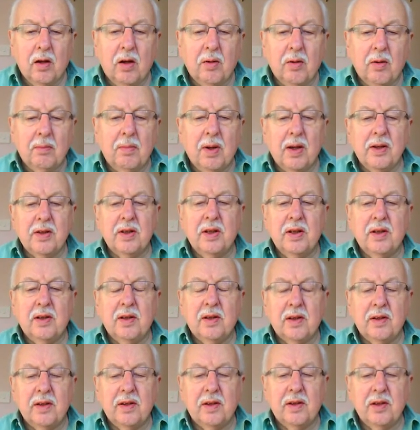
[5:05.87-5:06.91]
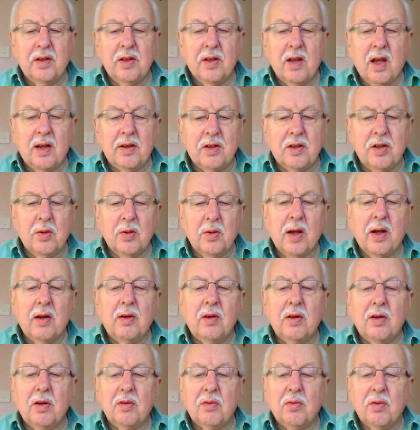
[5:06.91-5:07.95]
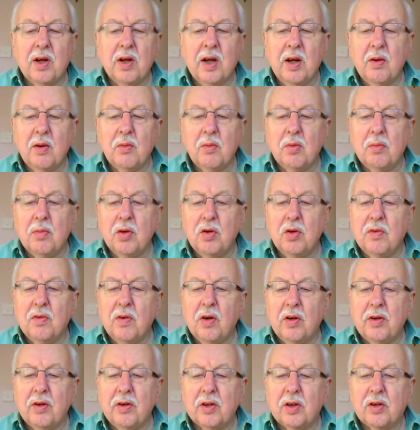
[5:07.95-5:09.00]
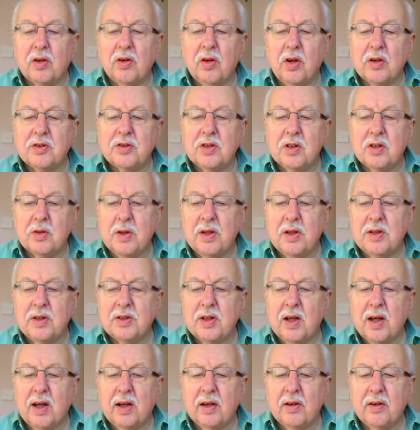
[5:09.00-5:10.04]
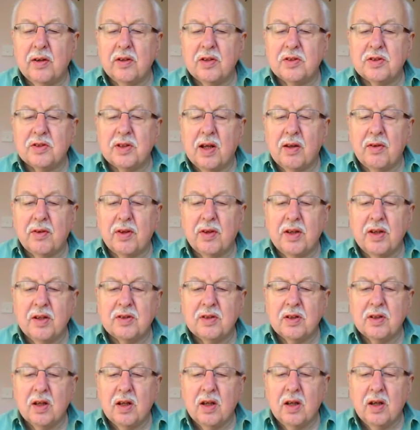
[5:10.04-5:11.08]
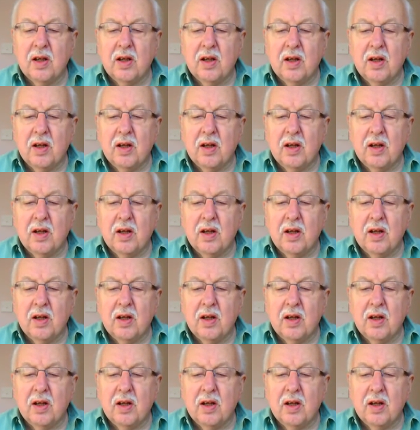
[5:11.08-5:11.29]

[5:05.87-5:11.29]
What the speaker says: On Monday, that new area of rain will move on across into East Anglia in the southeast,